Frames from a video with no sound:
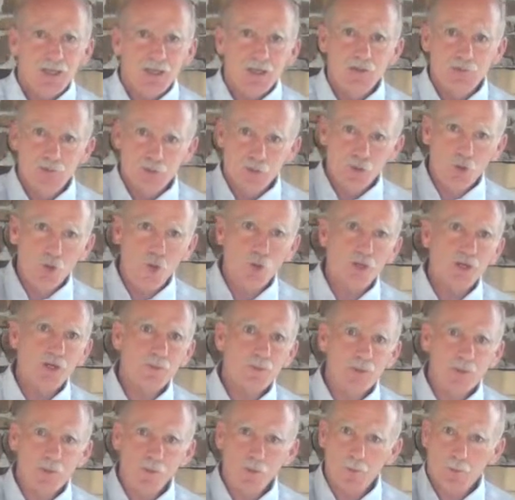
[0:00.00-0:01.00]
If you're going to
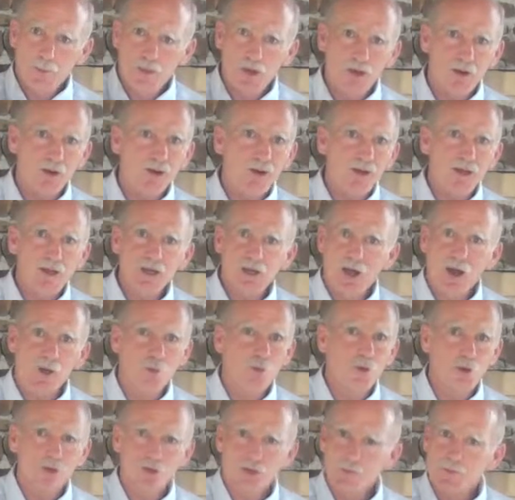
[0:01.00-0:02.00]
be preparing
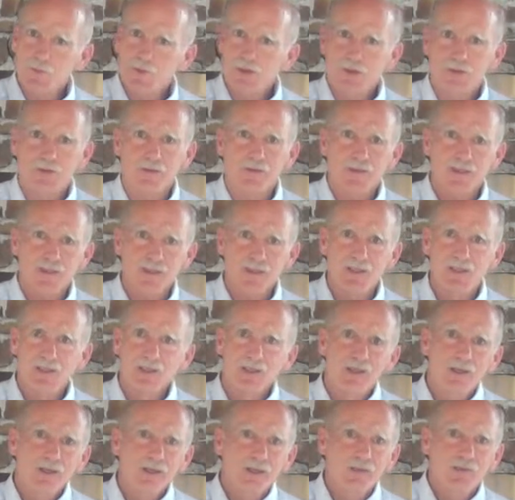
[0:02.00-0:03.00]
a worship service,
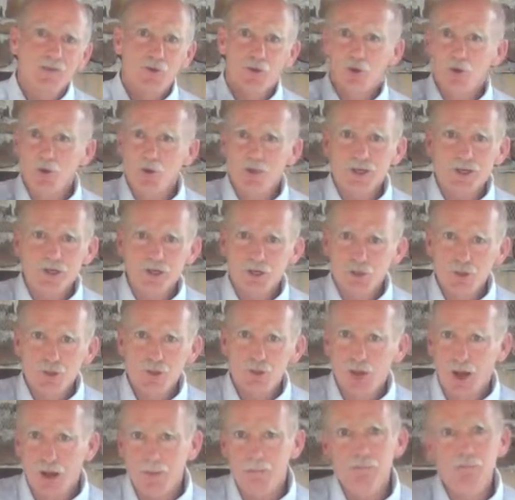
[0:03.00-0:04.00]
if you're going to
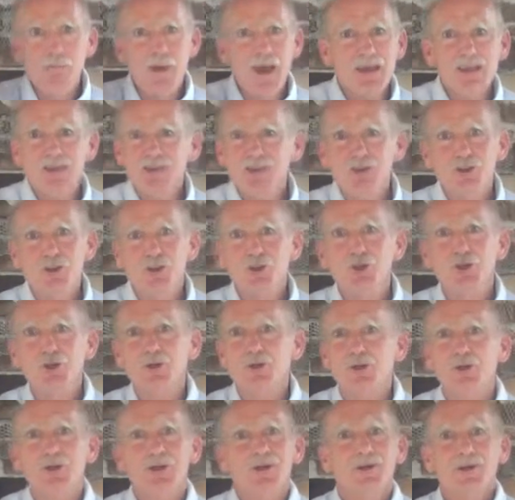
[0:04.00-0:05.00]
do a
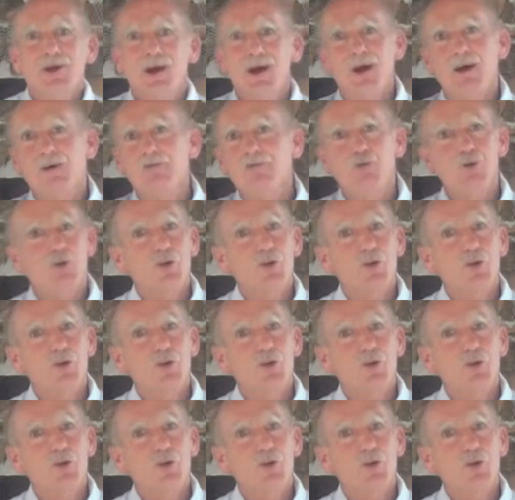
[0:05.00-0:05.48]
menu of